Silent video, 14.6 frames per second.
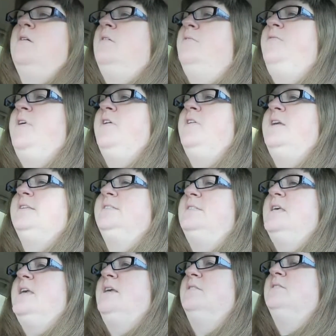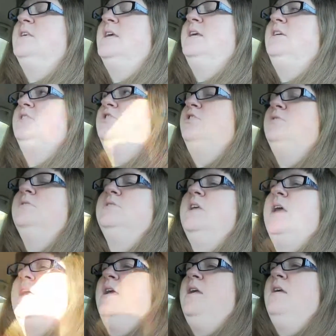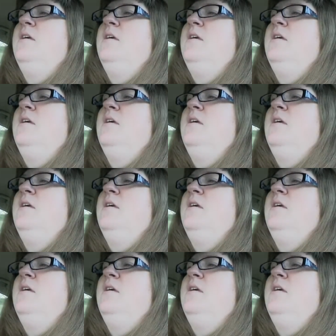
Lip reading: various things. Like Tuesday,